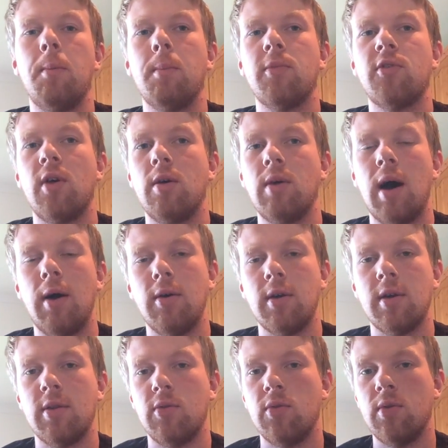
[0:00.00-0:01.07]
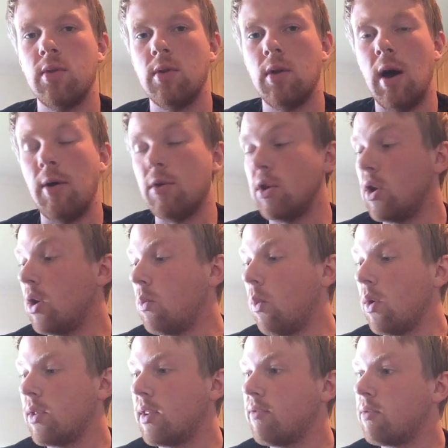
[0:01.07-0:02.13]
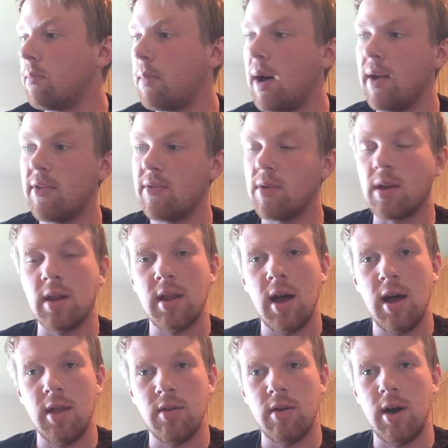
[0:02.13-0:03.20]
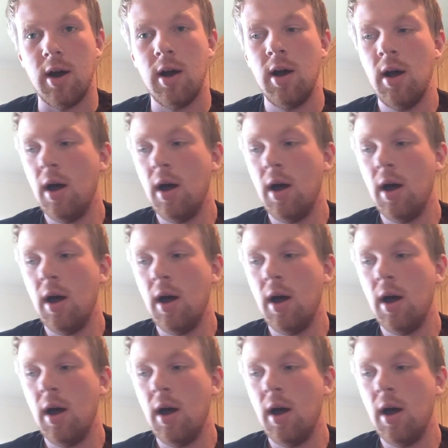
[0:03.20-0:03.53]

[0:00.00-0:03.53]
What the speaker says: So how you know what different parts of the guitar there are.